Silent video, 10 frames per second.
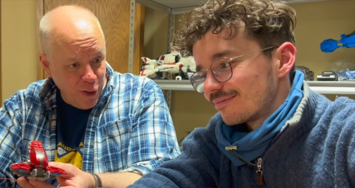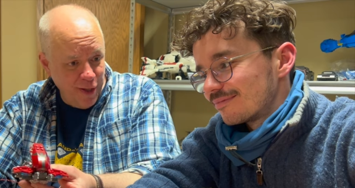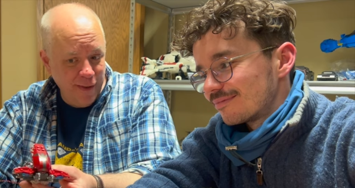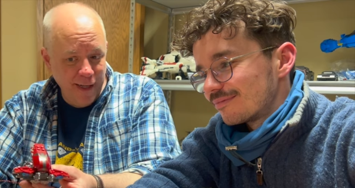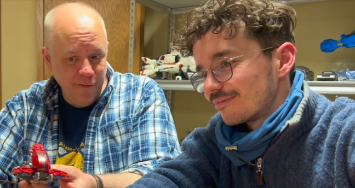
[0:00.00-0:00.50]

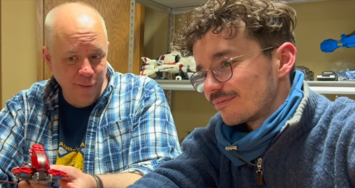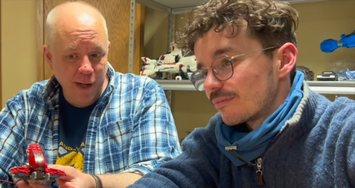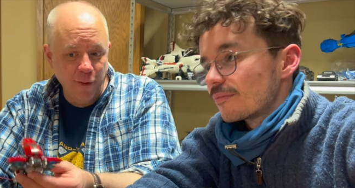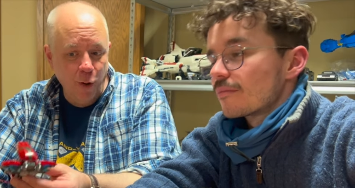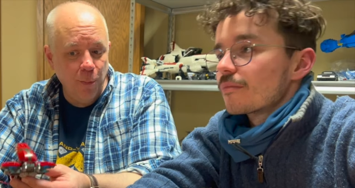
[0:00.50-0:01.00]
Speaker 1: thing if you
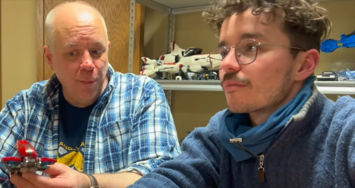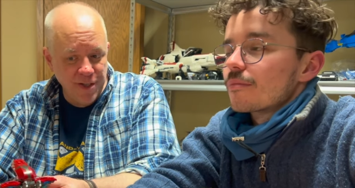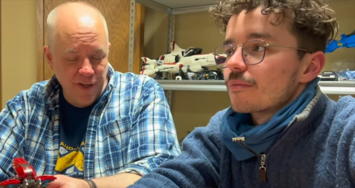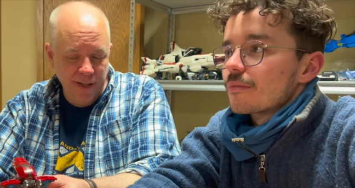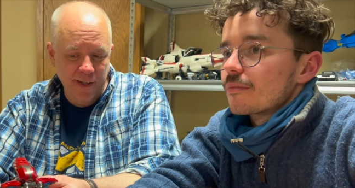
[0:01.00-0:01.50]
have a whole
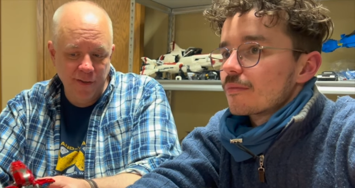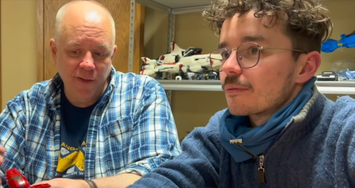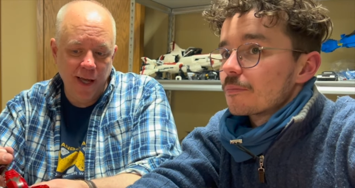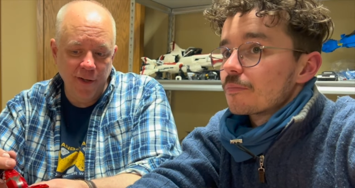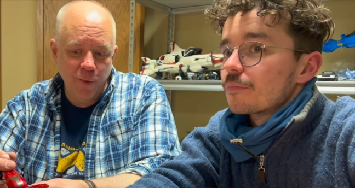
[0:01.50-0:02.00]
bunch of these
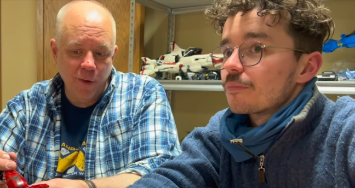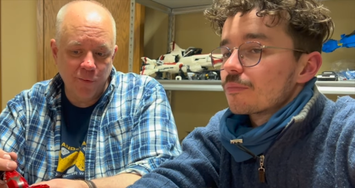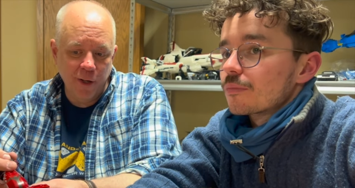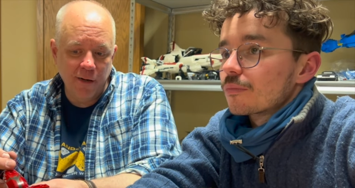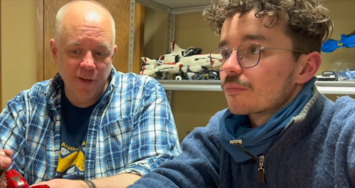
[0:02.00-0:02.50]
and you want to
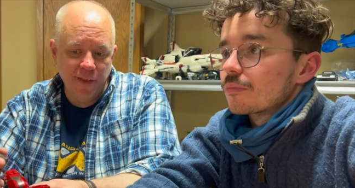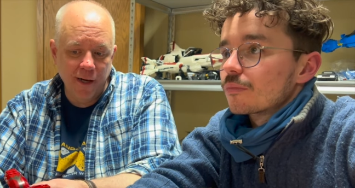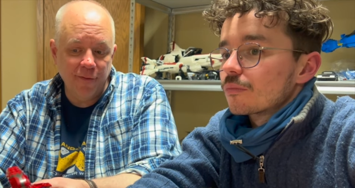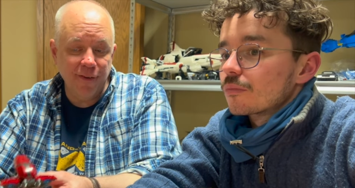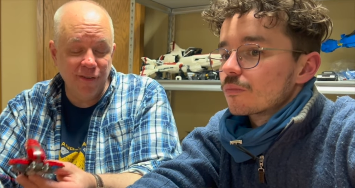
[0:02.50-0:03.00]
run everything
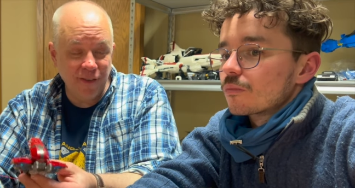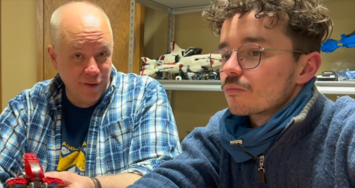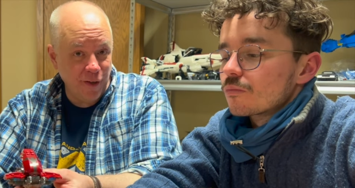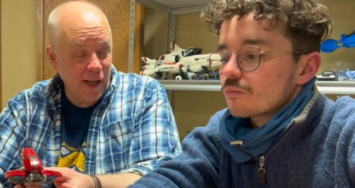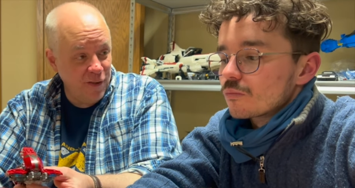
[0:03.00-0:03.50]
off a
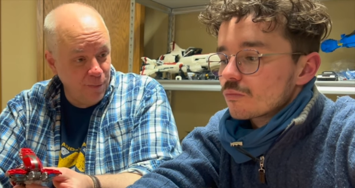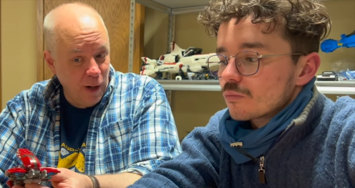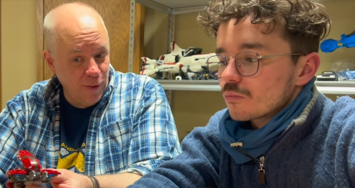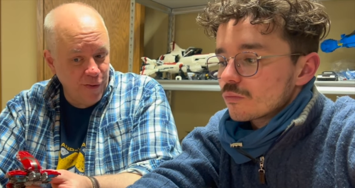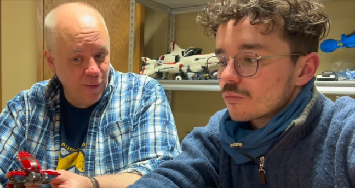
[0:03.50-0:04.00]
centralized
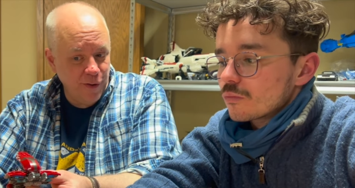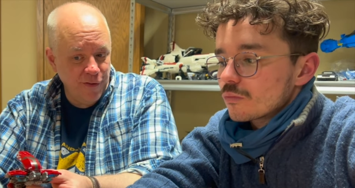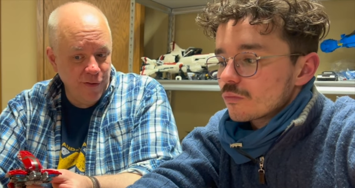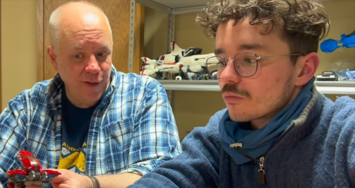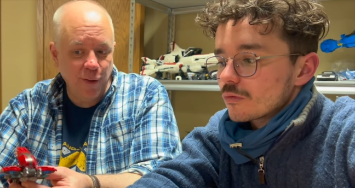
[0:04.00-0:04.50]
power
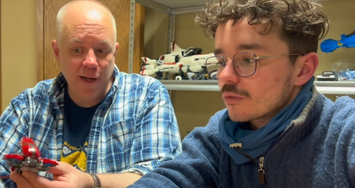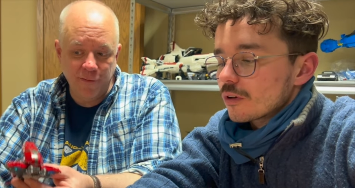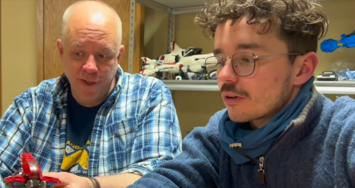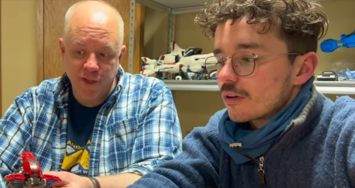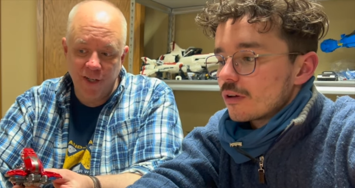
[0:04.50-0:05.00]
source so you don't
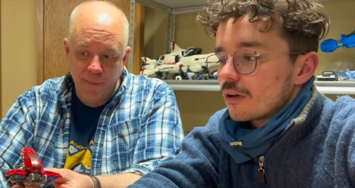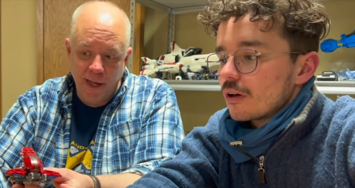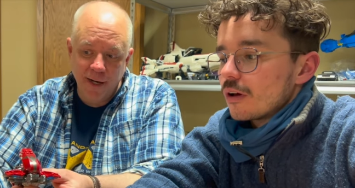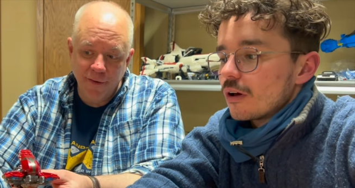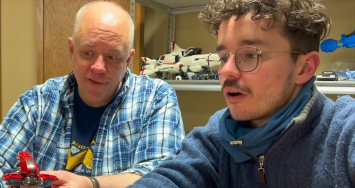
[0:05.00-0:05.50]
have to change
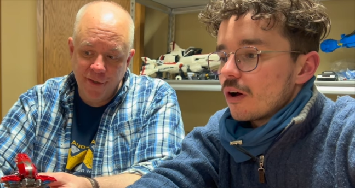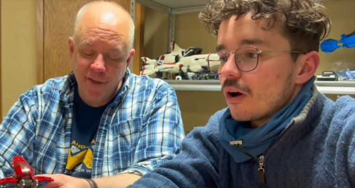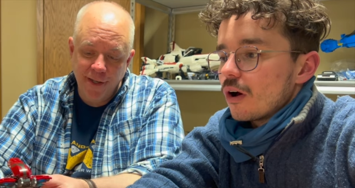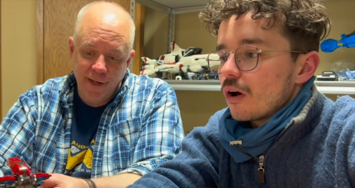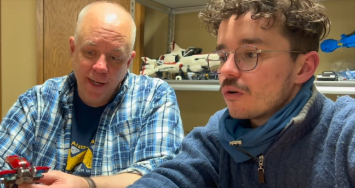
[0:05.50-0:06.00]
batteries
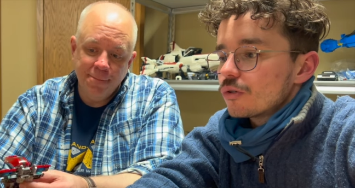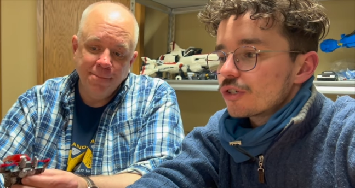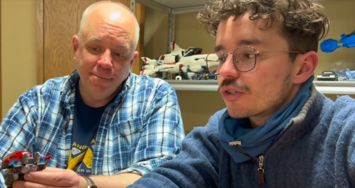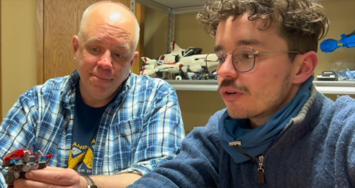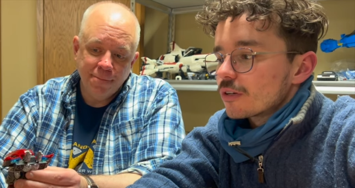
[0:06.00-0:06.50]
during the day. Oh,
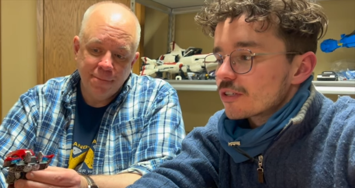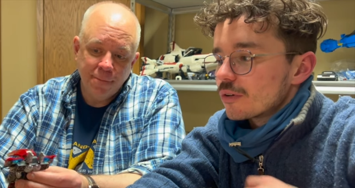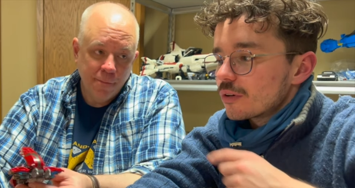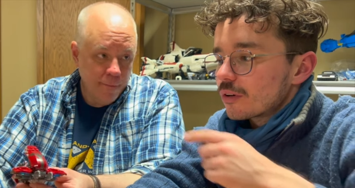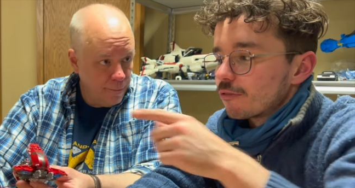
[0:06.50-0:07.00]
Speaker 2: sure. So
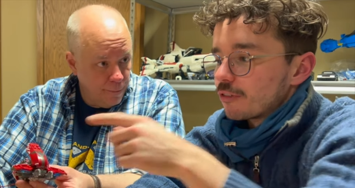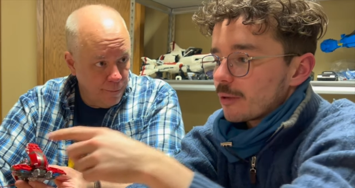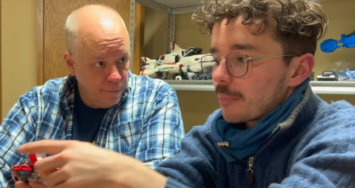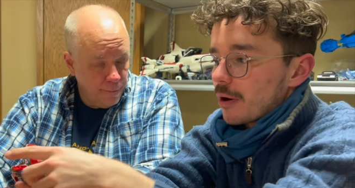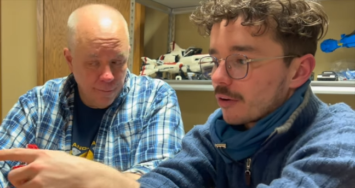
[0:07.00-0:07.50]
you could
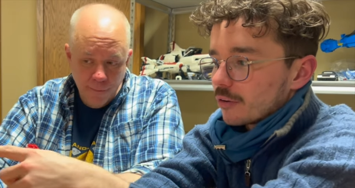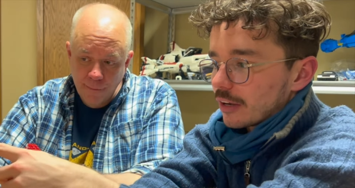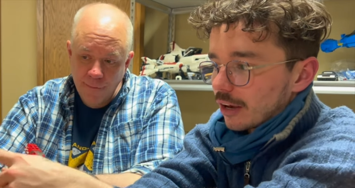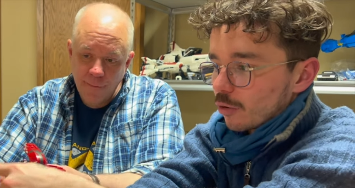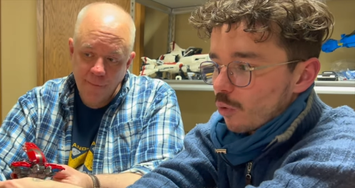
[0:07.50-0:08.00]
flip on
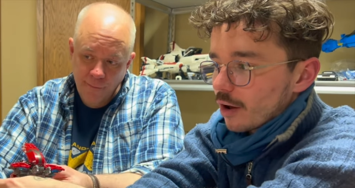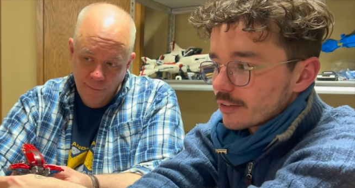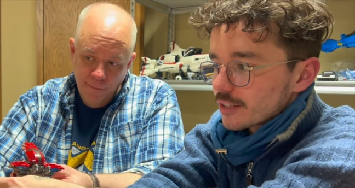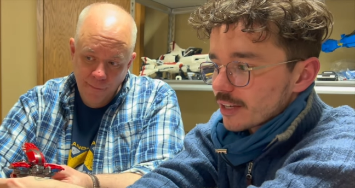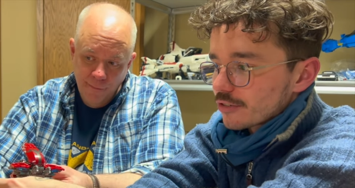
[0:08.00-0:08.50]
like
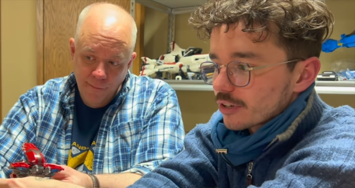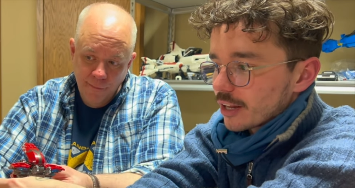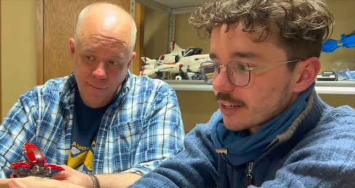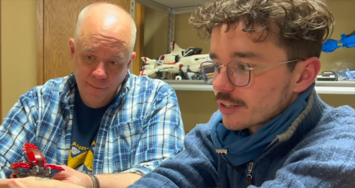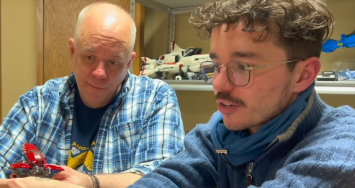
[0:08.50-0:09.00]
one
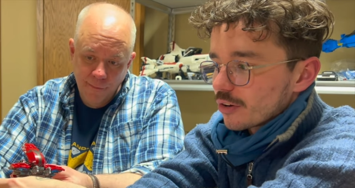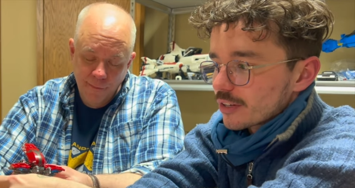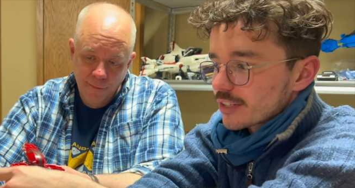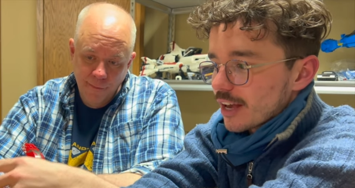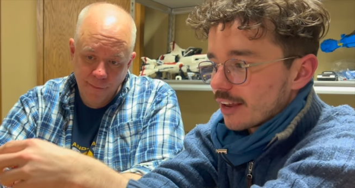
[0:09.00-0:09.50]
centralized
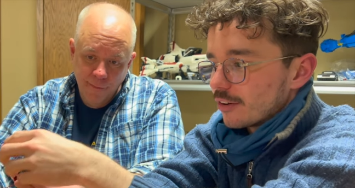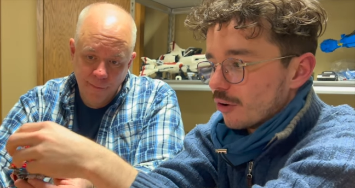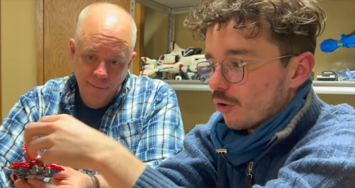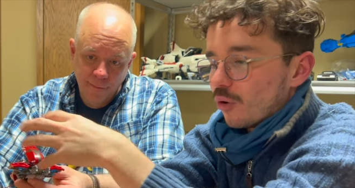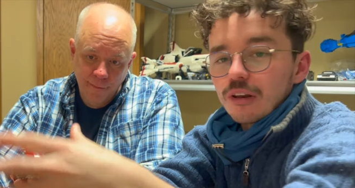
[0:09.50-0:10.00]
source and
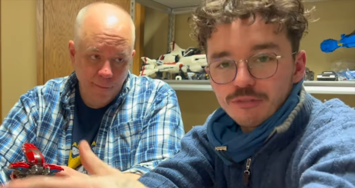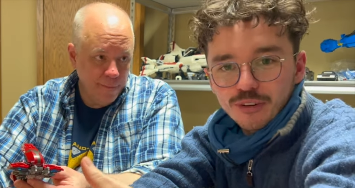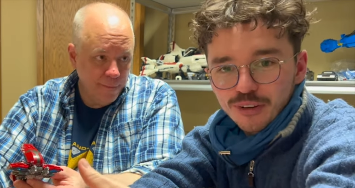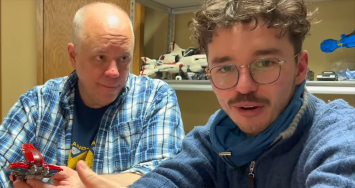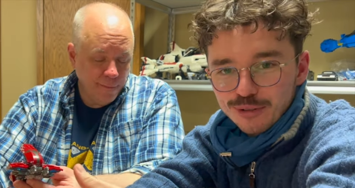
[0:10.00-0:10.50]
all of
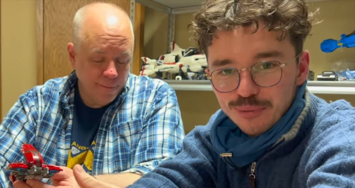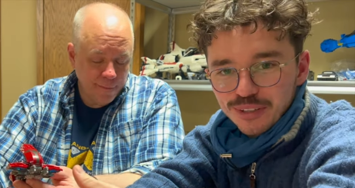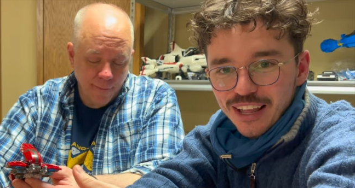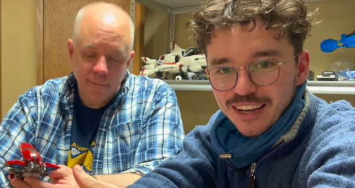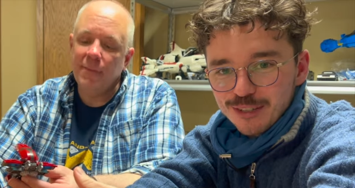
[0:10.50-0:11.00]
your ghosts
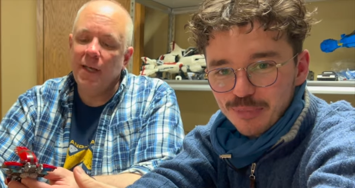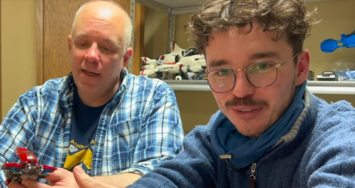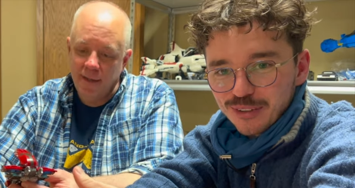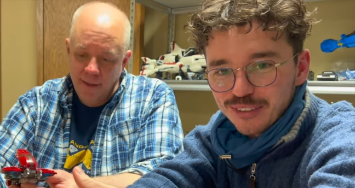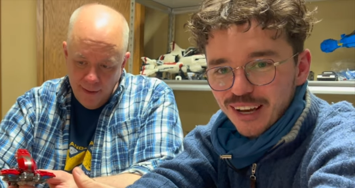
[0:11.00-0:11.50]
would light up
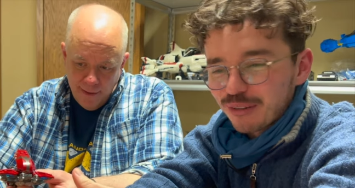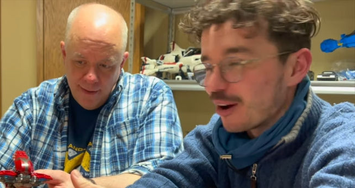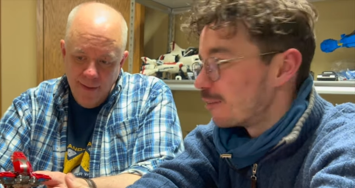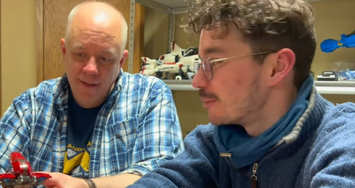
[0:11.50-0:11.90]
on your diorama.